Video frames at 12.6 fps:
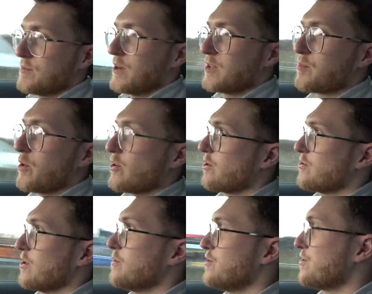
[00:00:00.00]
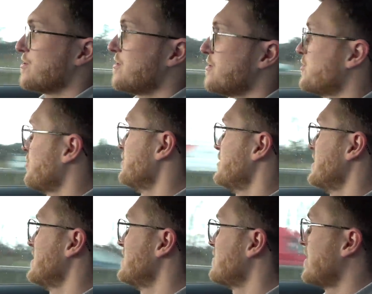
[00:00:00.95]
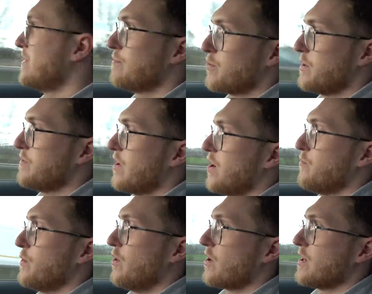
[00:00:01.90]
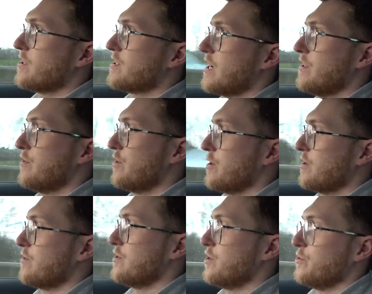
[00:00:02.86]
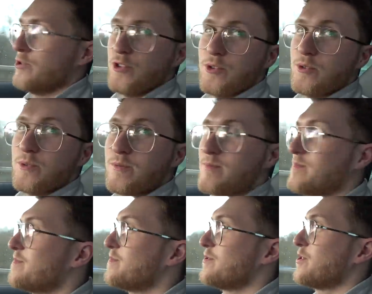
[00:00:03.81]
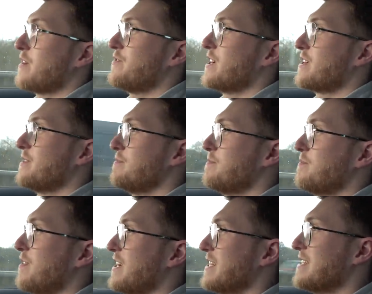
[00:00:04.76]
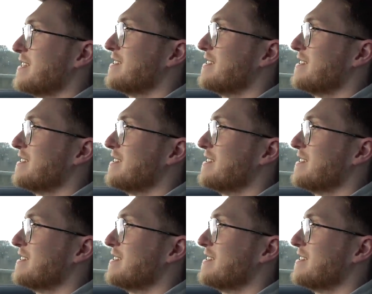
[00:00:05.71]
some nice progress though. Just cruising around the M twenty-five. We're not going to say the the usual traffic thing,